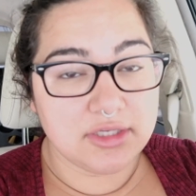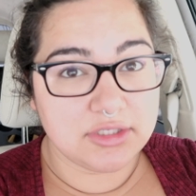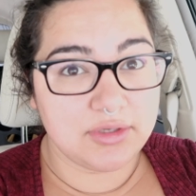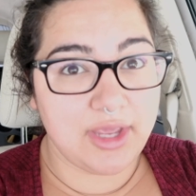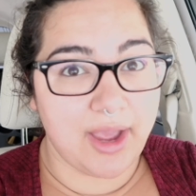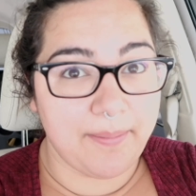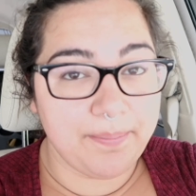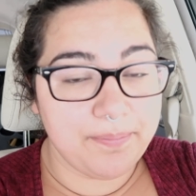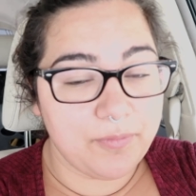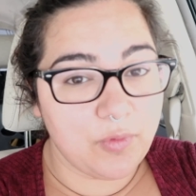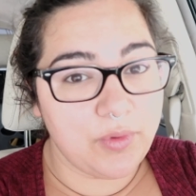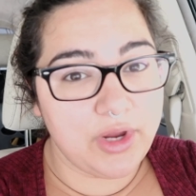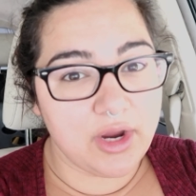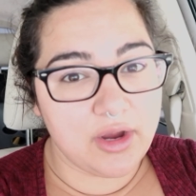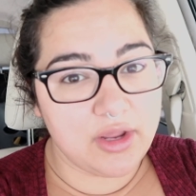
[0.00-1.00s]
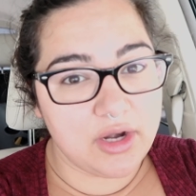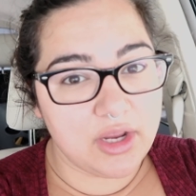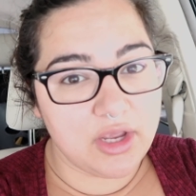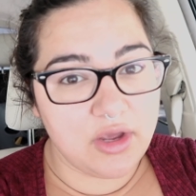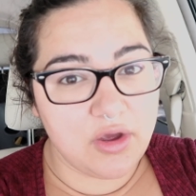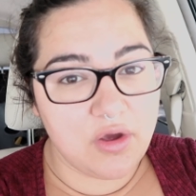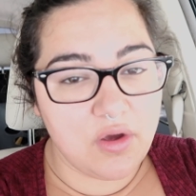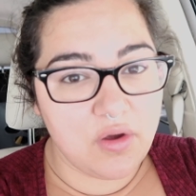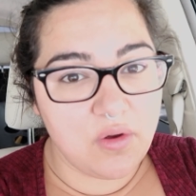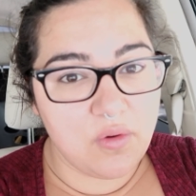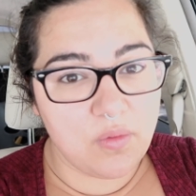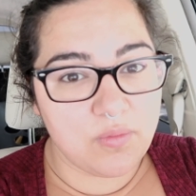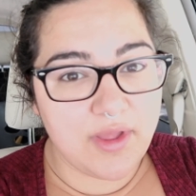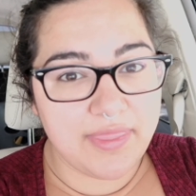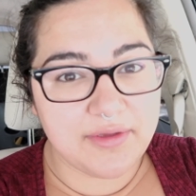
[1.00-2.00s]
So yeah, we are gonna
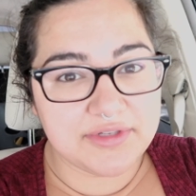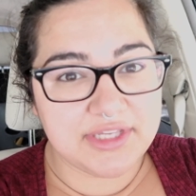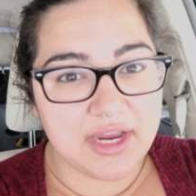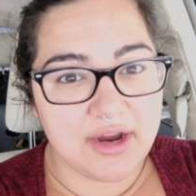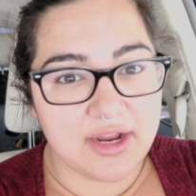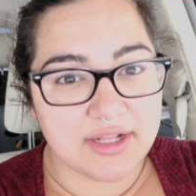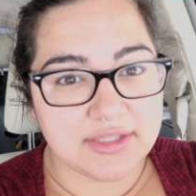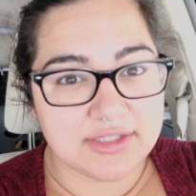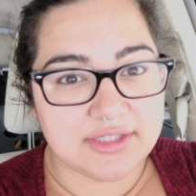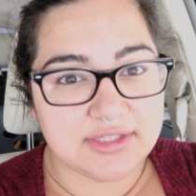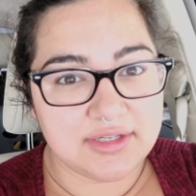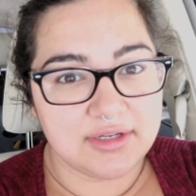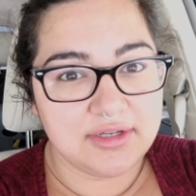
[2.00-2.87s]
go run those errands.